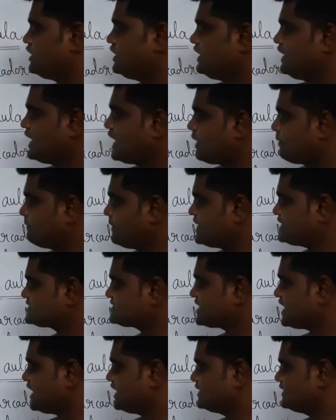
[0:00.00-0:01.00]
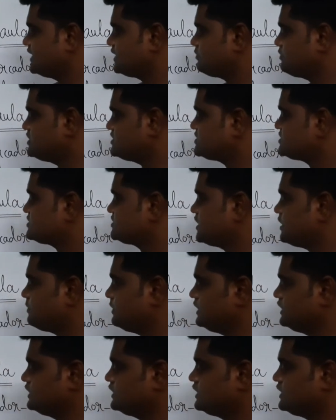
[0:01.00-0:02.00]
La mesa, that means
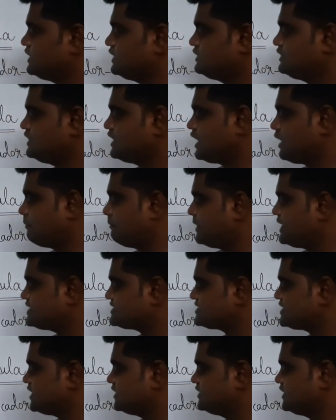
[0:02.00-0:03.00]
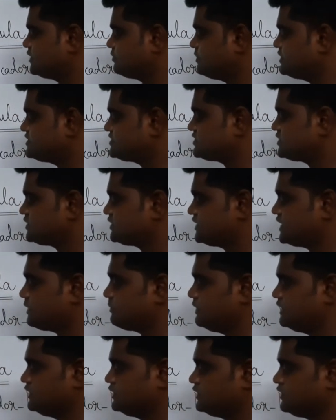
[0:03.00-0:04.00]
table, la mesa, that means
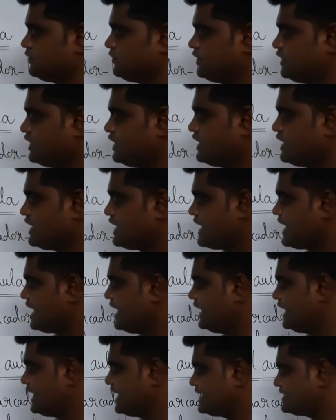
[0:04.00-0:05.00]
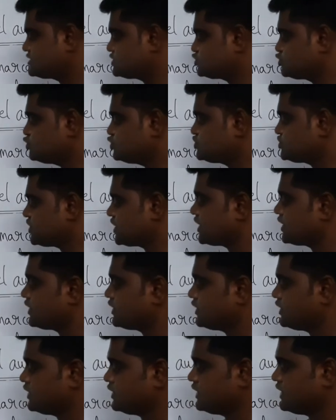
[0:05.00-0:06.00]
table. El
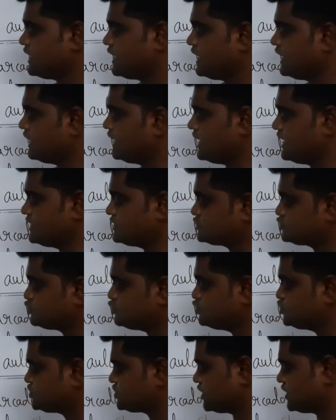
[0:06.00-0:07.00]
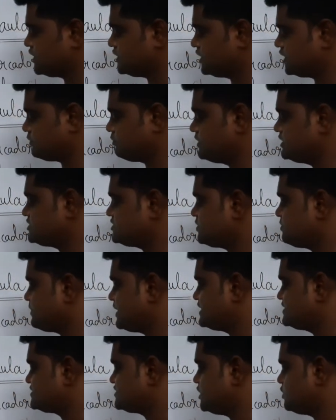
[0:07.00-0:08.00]
estuche, el estuche, that means
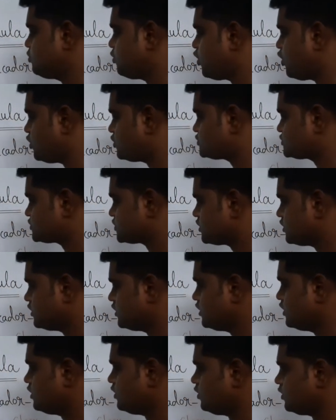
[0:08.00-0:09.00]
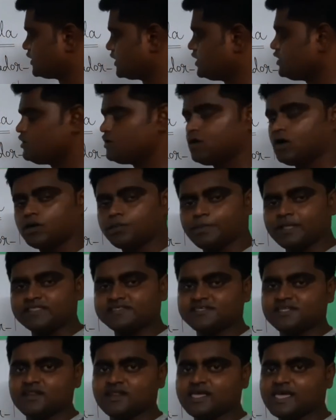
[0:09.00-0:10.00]
pencil box, okay, or
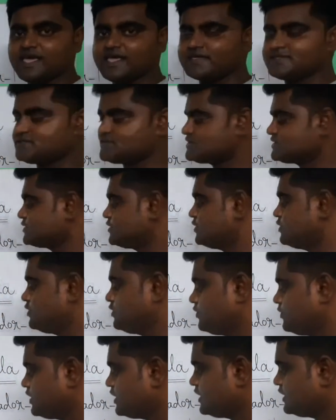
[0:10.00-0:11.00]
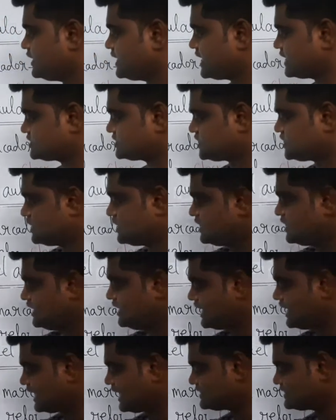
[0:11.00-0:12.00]
pencil case. Next,
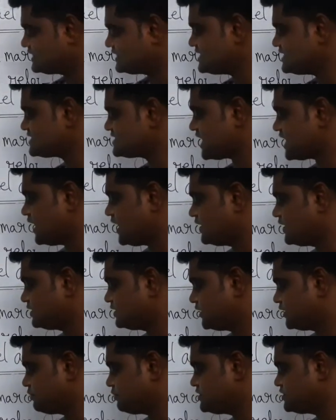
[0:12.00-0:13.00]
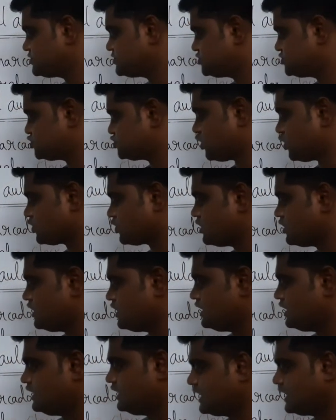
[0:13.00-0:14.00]
la tiza, that means chalk,
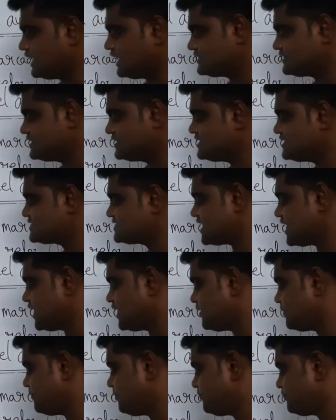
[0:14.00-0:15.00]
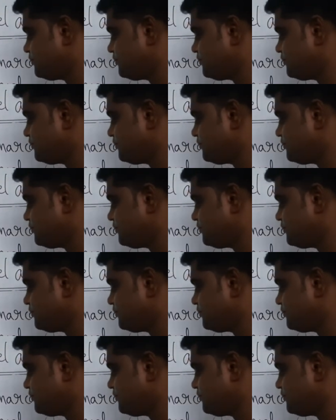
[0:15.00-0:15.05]
la tiza.